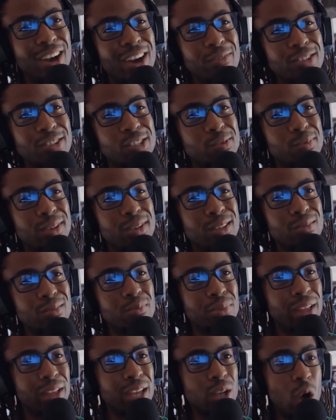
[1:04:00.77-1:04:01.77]
just been
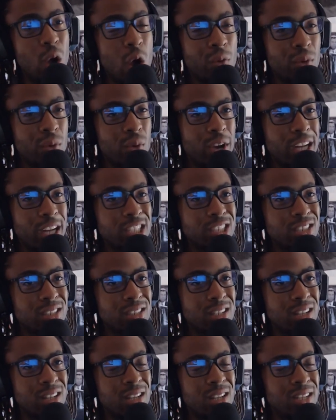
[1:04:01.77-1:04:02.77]
playing Overwatch,
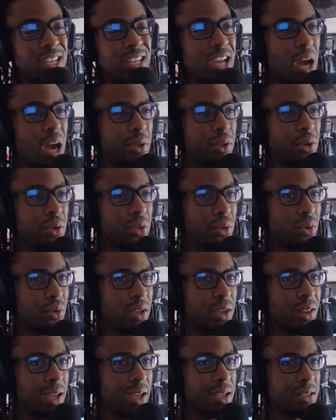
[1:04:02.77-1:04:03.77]
and then Diablo
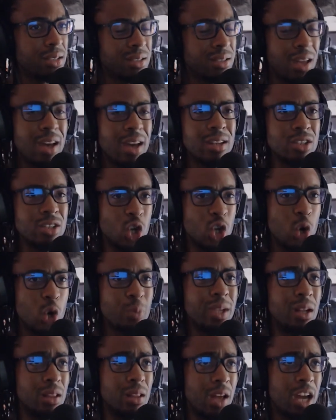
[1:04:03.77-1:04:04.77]
3. Like Zlatan told
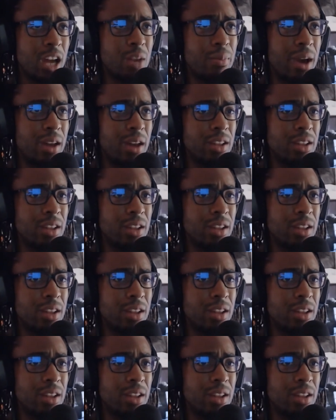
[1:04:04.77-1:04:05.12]
me a lot about it